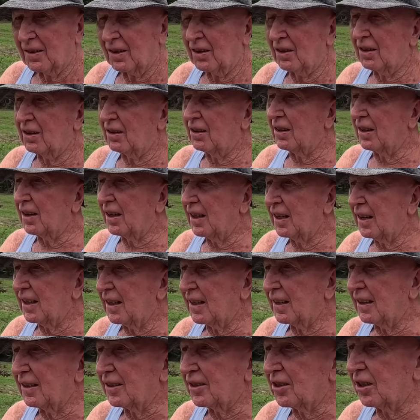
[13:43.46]
Oh
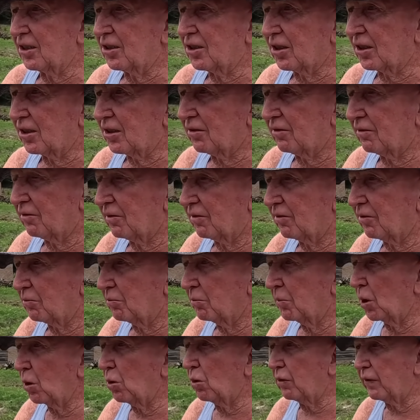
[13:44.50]
yeah, just
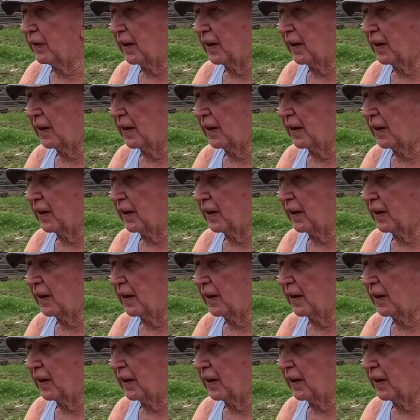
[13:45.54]
move